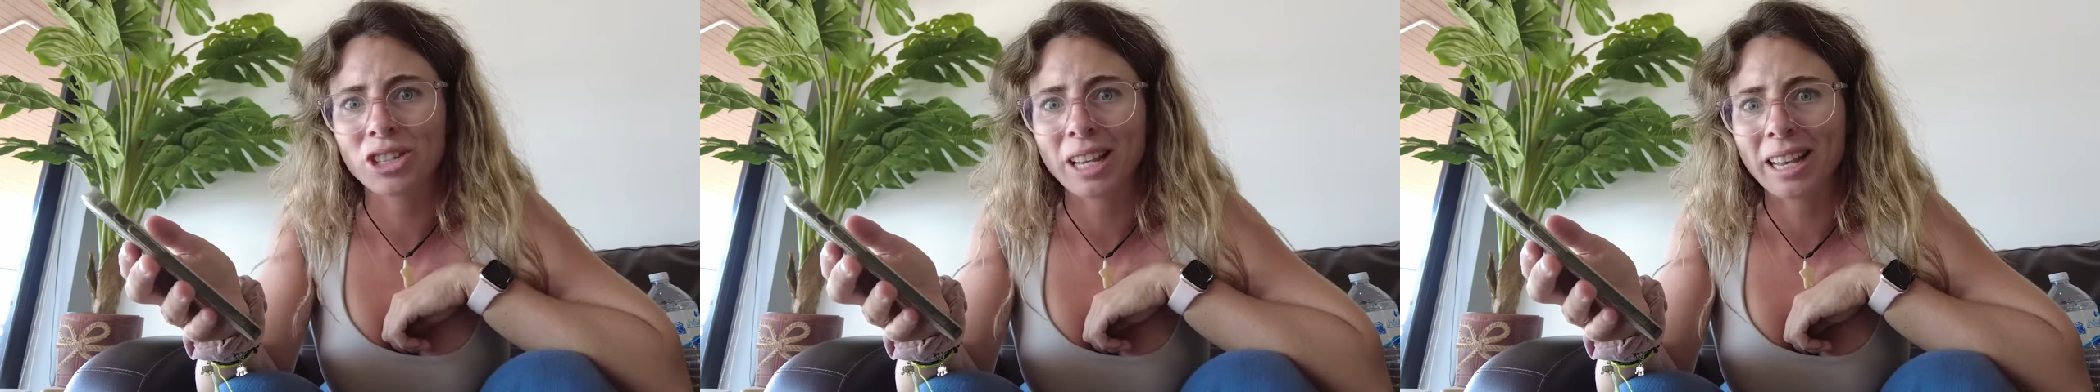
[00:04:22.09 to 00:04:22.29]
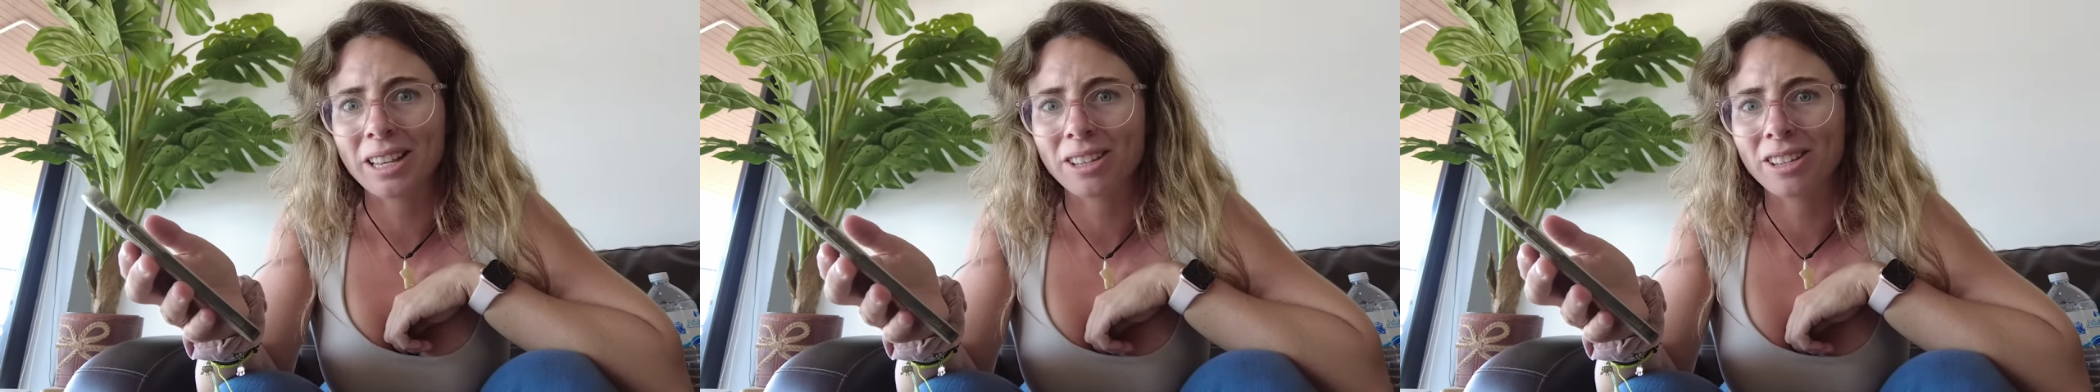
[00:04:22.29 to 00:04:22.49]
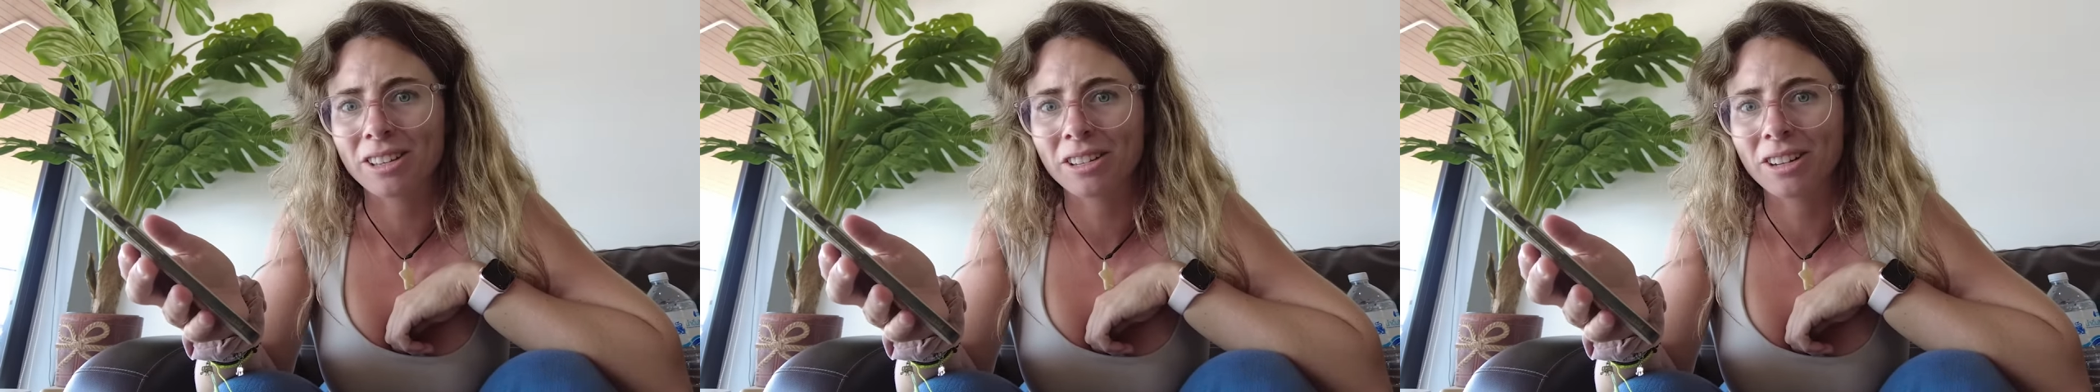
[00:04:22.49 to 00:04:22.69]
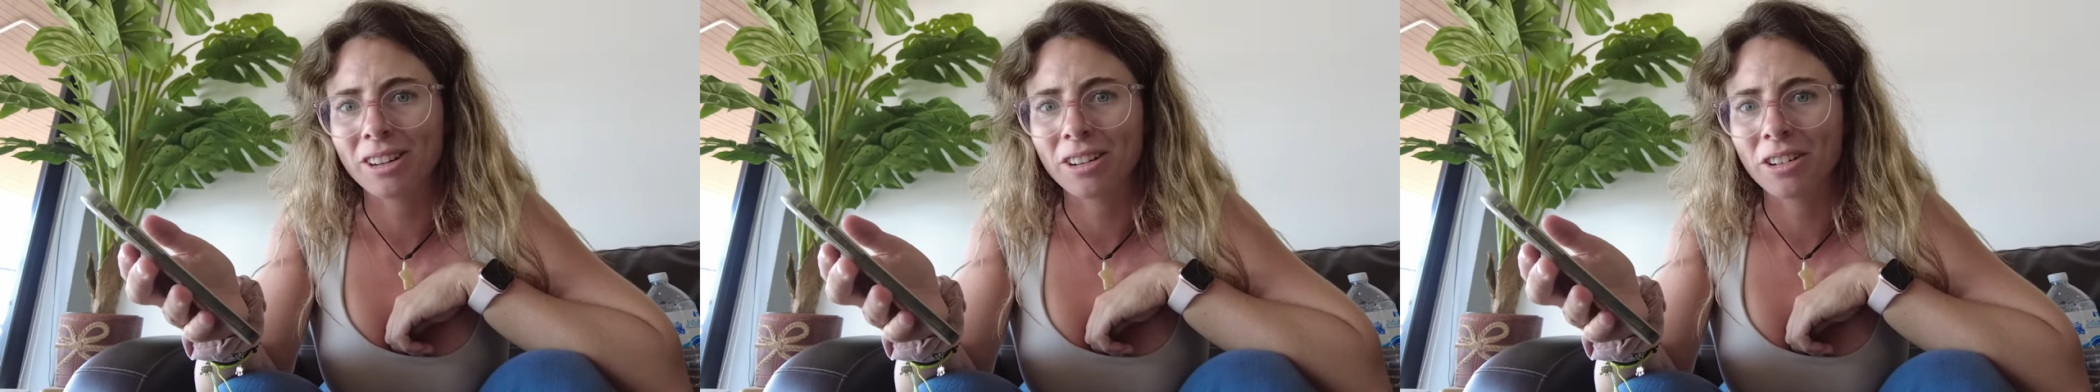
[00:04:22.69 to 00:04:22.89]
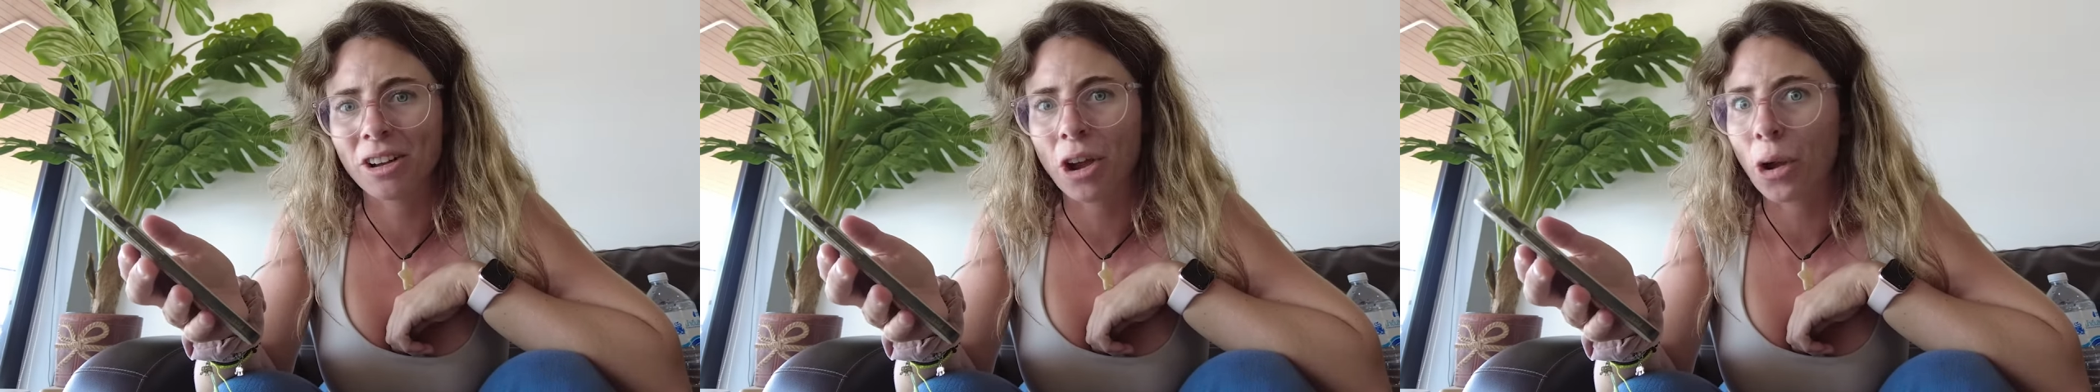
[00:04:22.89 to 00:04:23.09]
says,
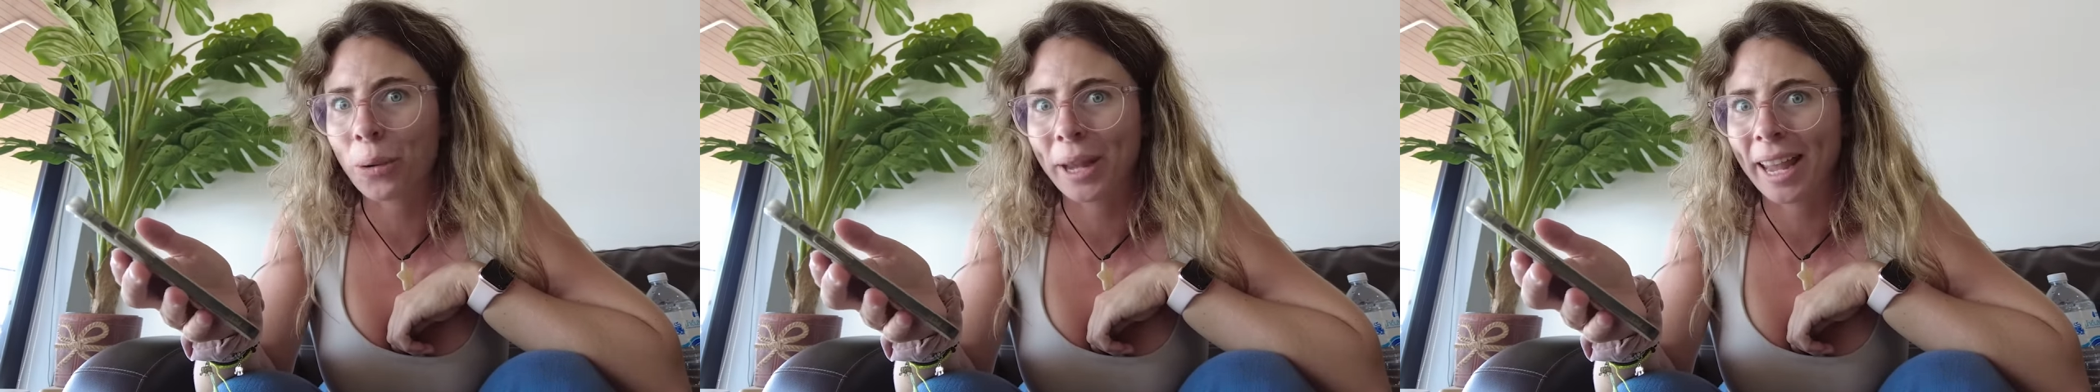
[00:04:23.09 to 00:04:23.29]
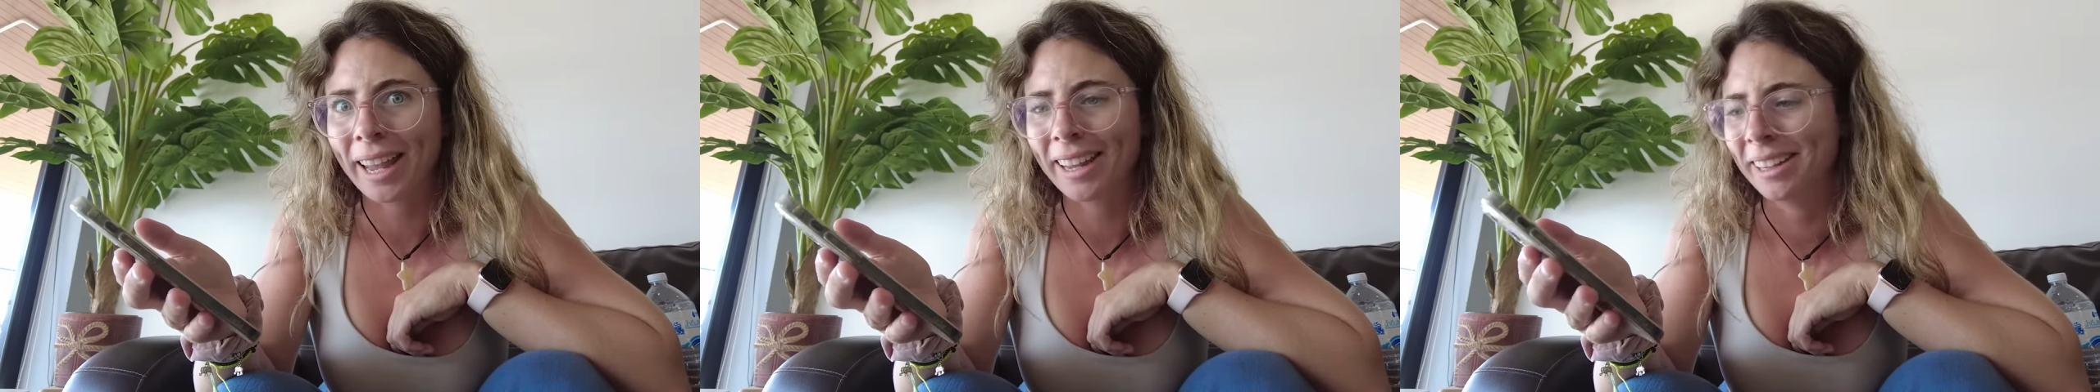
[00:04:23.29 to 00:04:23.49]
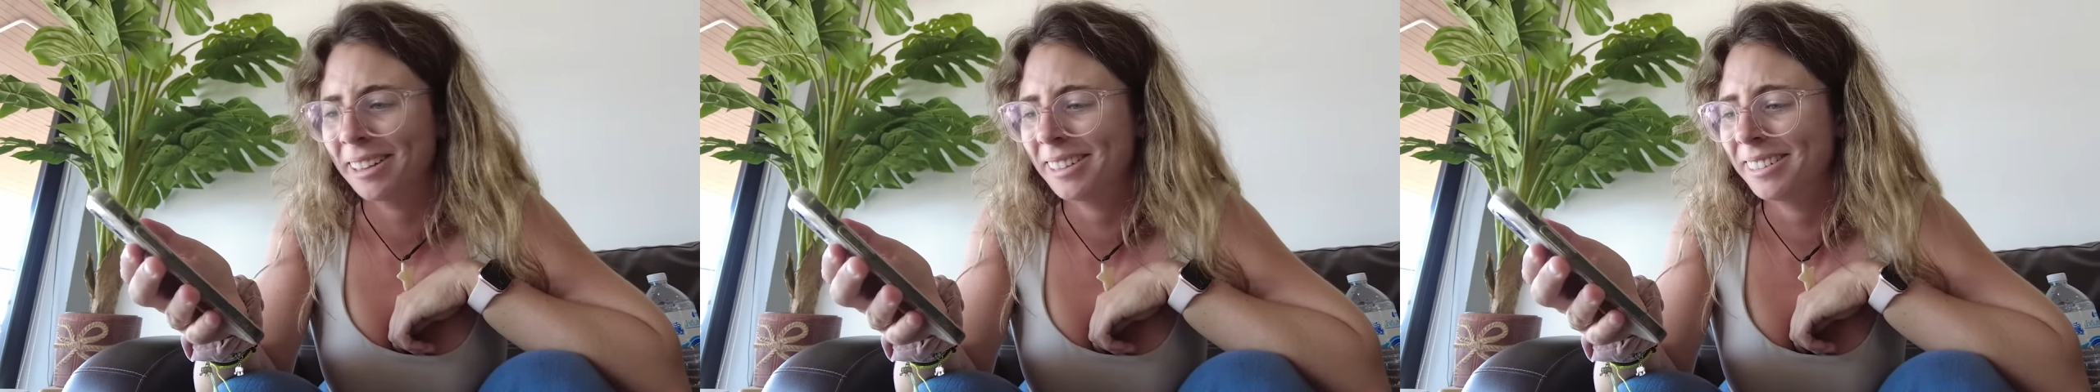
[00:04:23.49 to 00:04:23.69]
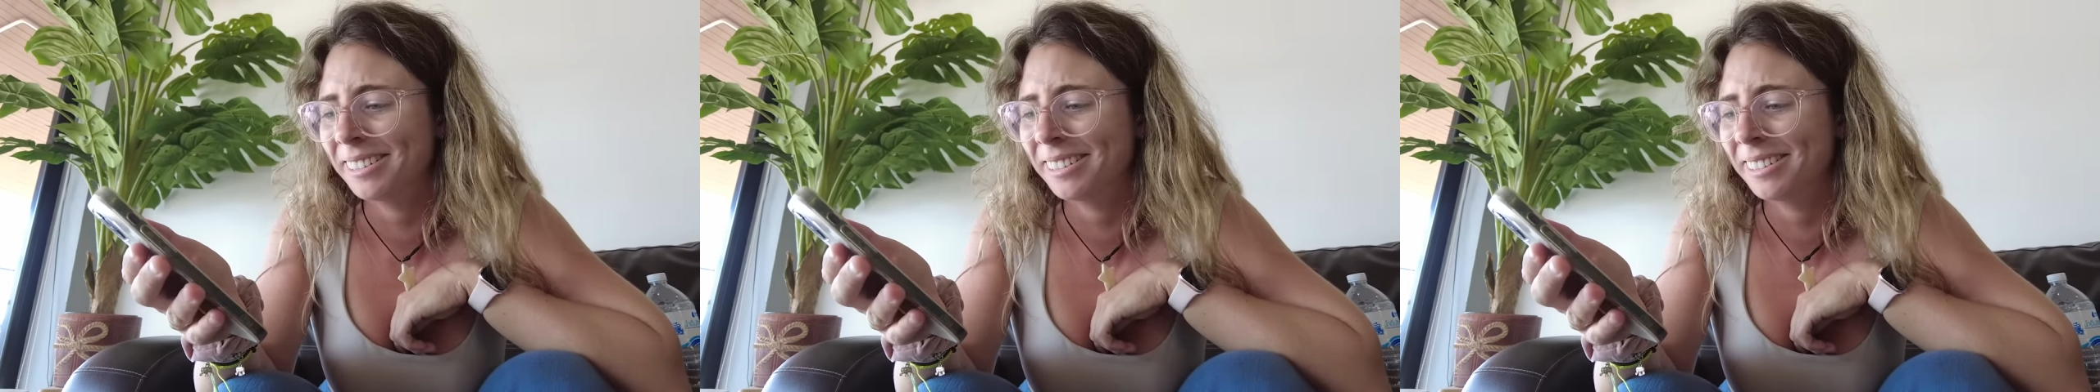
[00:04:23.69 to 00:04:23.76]
okay?